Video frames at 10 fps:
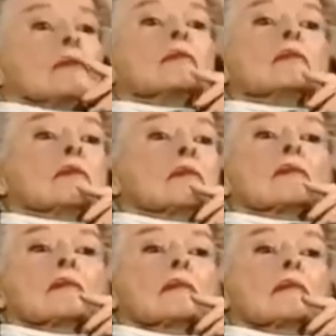Mm-hmm.
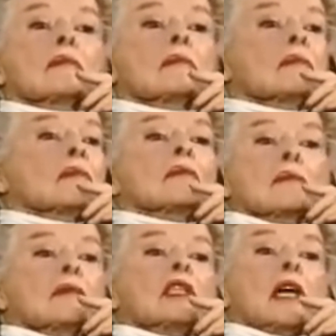That's...
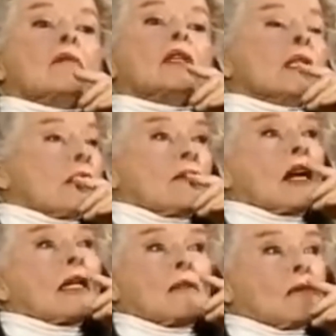Yeah, well, if
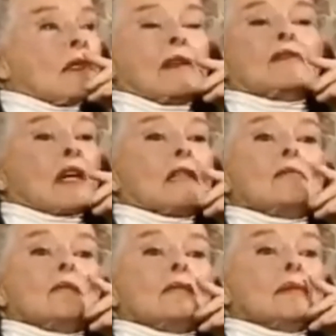still I, possible. If
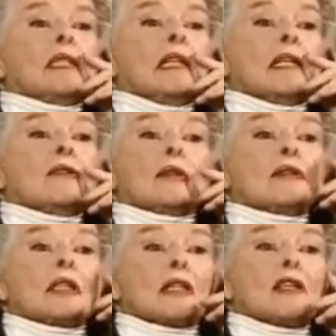I'd been
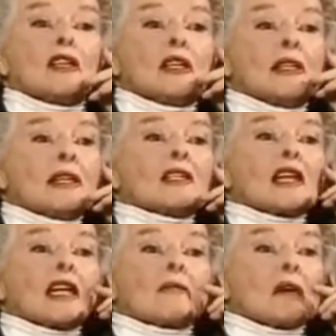interested in
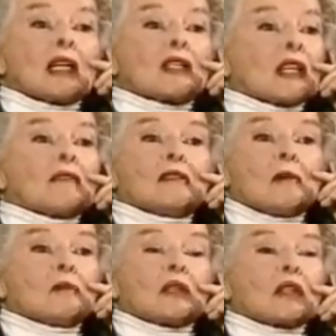tying myself
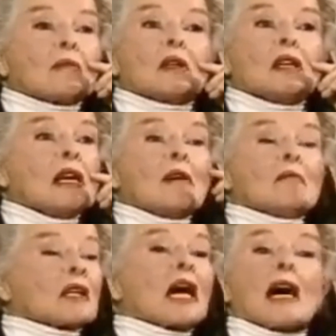up with someone,
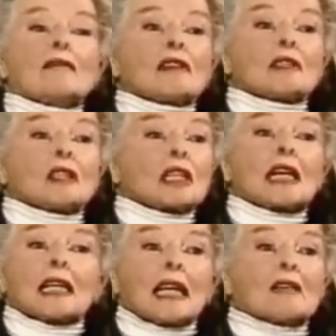but I felt that
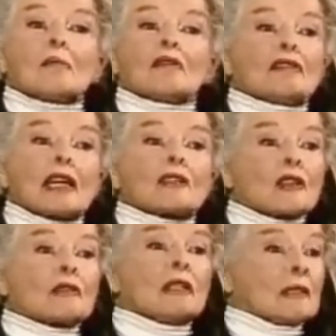I had
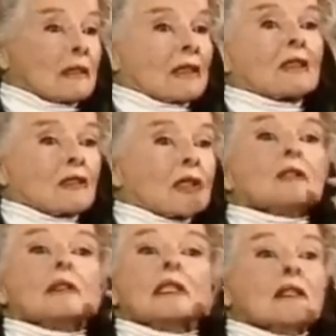perfection,
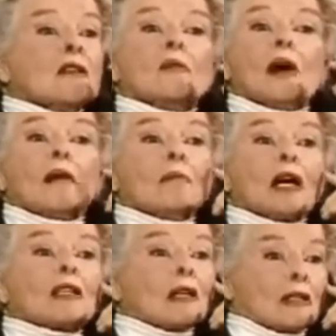so why
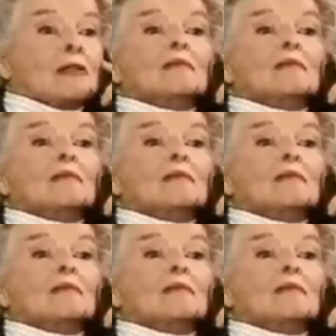bother?